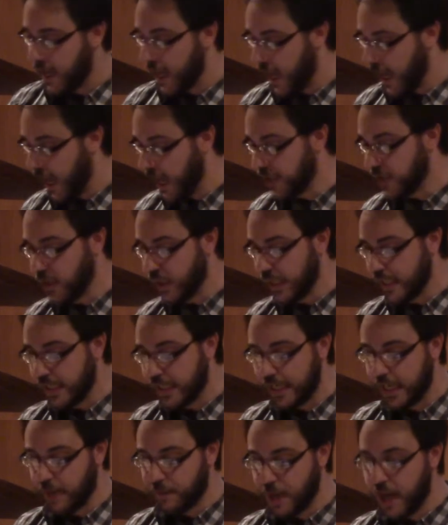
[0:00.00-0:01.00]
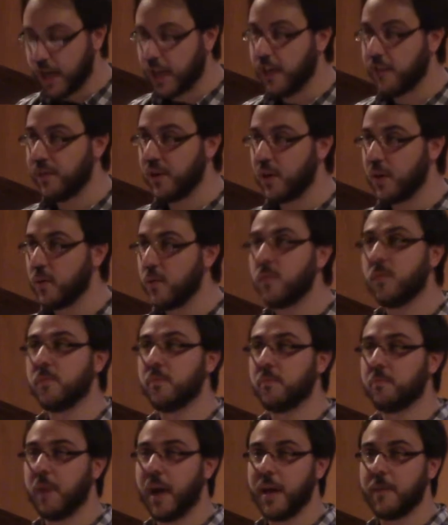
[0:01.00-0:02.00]
as you can see, I'm not giving you
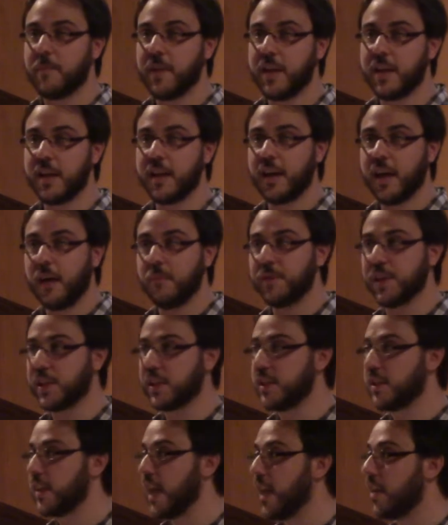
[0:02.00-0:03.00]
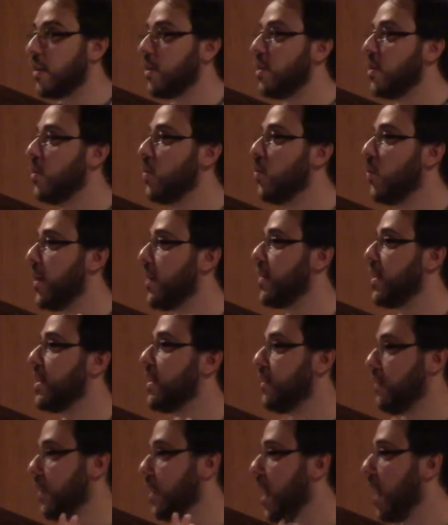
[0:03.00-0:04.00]
my opinion, I'm just telling you what the
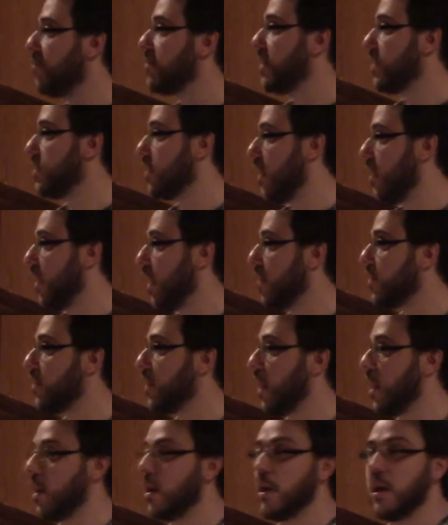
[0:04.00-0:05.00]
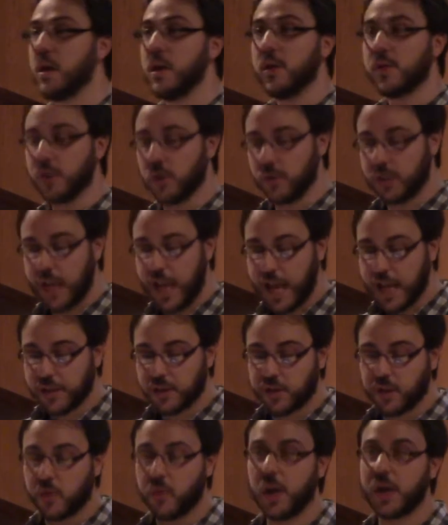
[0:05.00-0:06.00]
different options are out there. So to
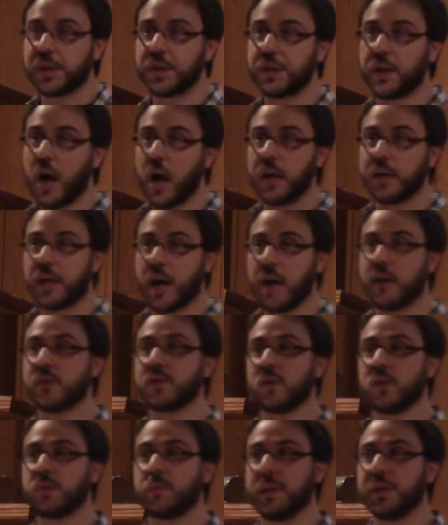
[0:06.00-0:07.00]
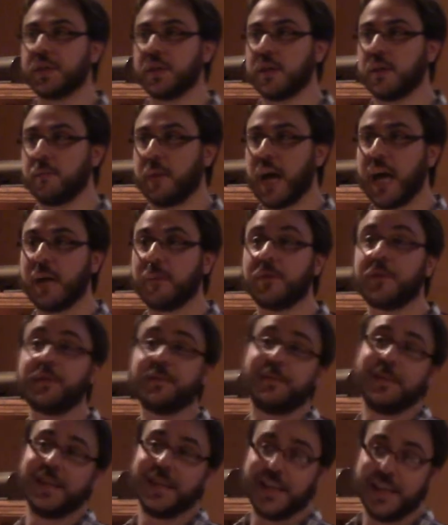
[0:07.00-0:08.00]
answer the question, are dinosaurs mentioned in the
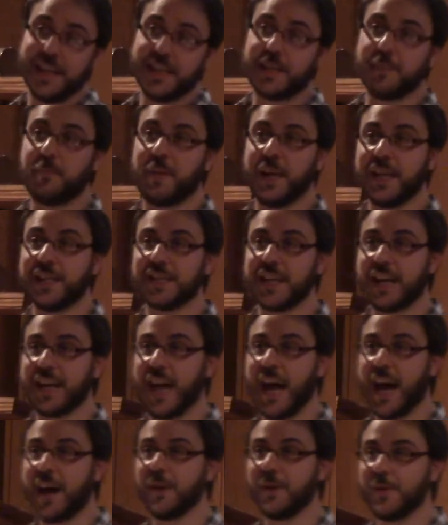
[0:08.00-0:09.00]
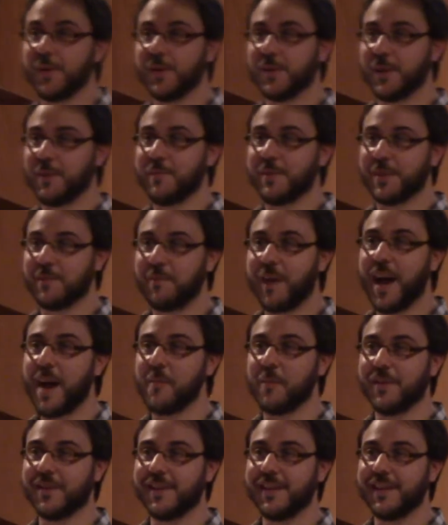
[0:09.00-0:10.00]
Bible? Depends on how you interpret the
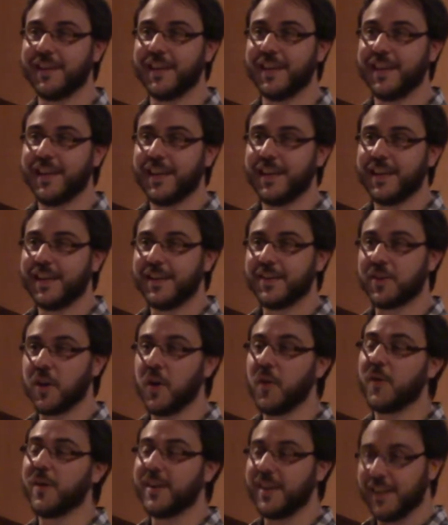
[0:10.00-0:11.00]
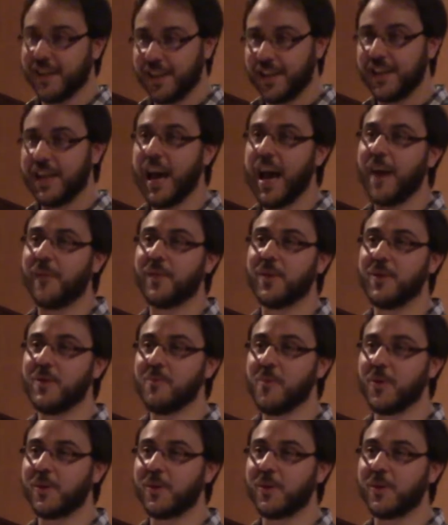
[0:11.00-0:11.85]
Bible. So you have to do more